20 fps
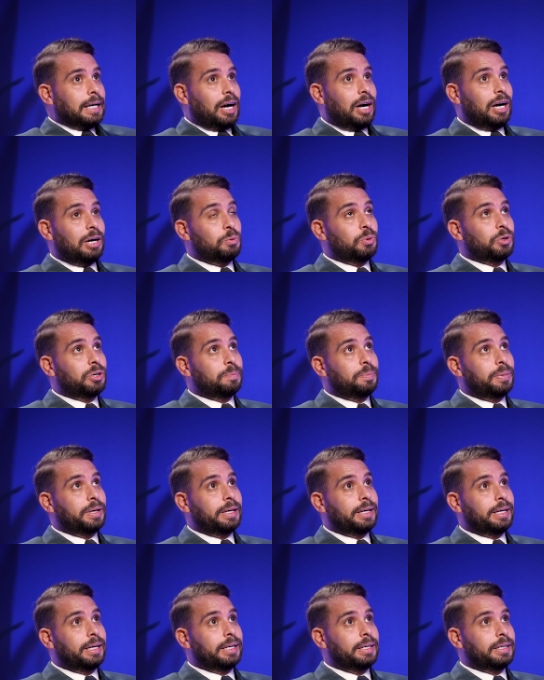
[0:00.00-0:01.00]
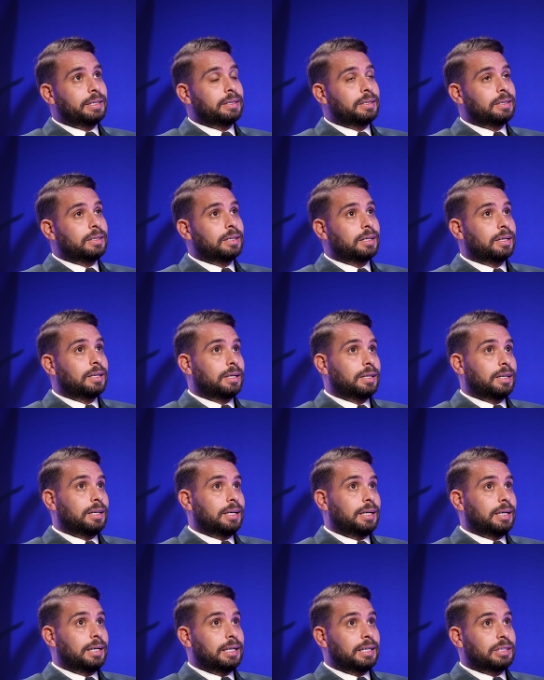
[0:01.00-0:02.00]
I would have been
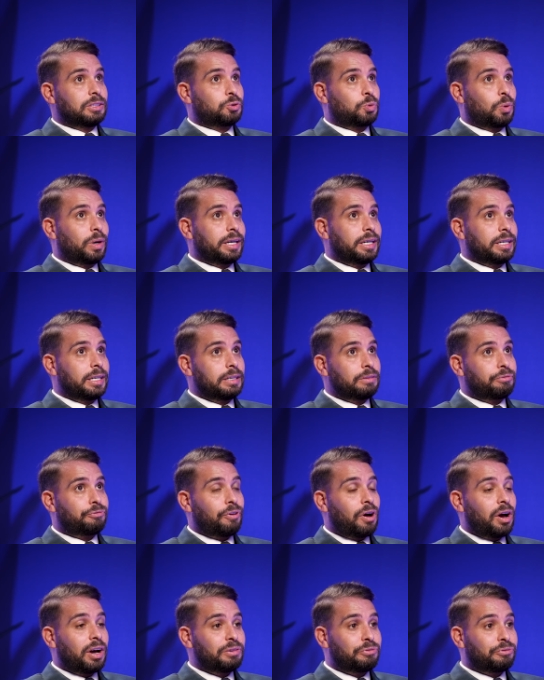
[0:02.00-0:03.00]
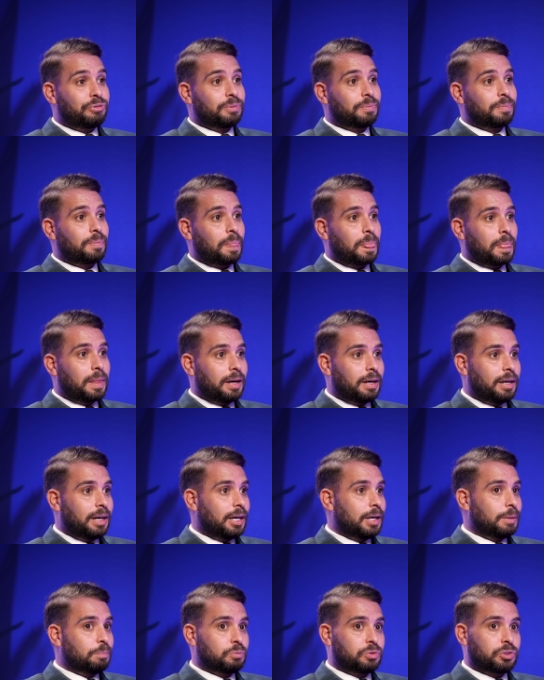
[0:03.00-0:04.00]
25.
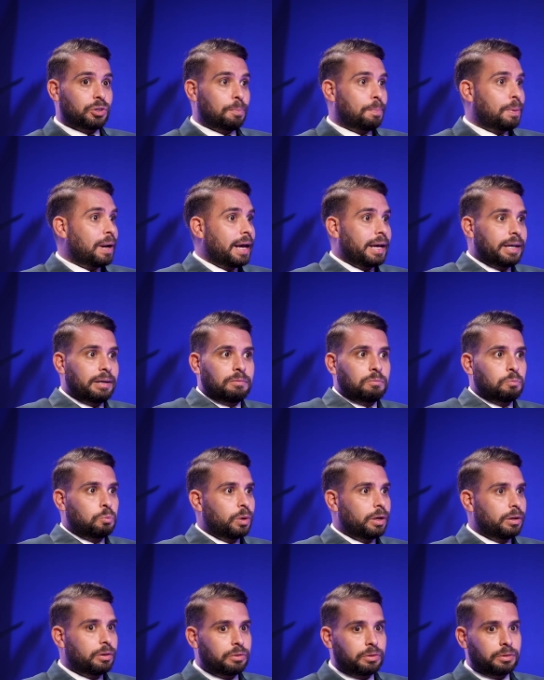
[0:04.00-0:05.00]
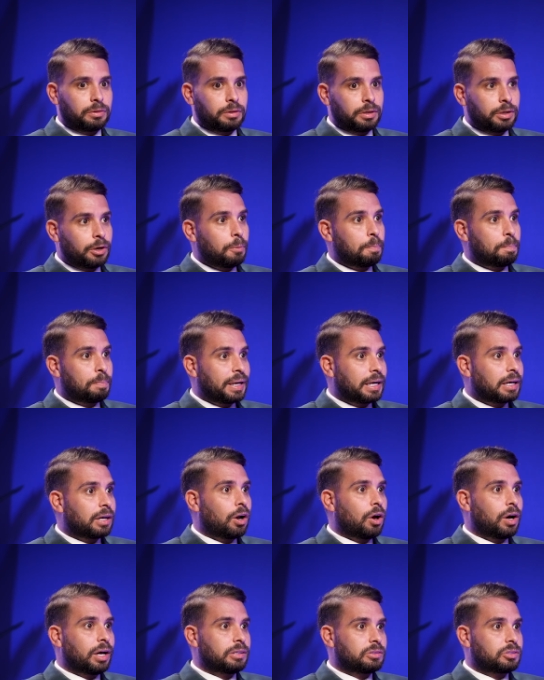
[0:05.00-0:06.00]
So playing with, big
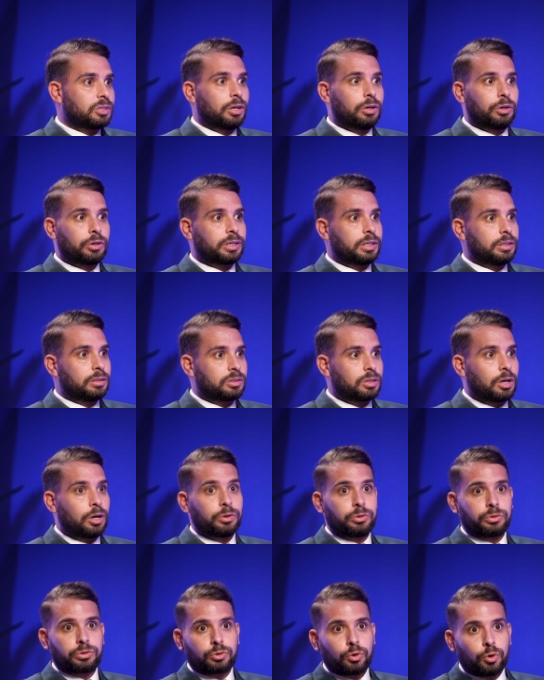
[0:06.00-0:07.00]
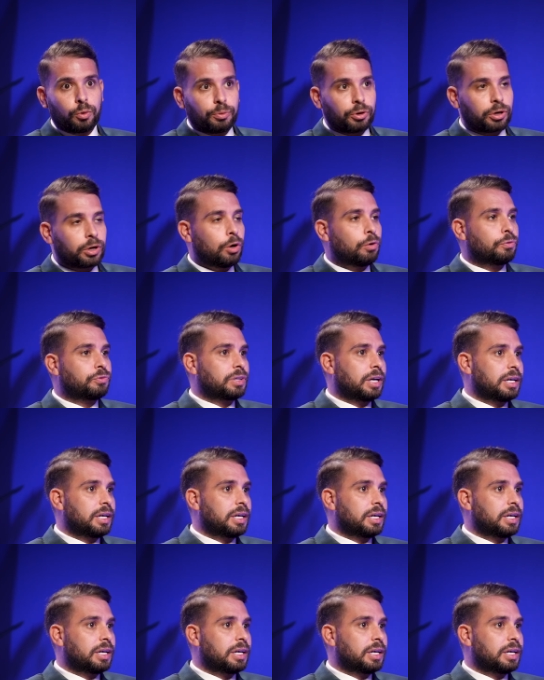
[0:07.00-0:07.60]
clients that are looking to host corporate golf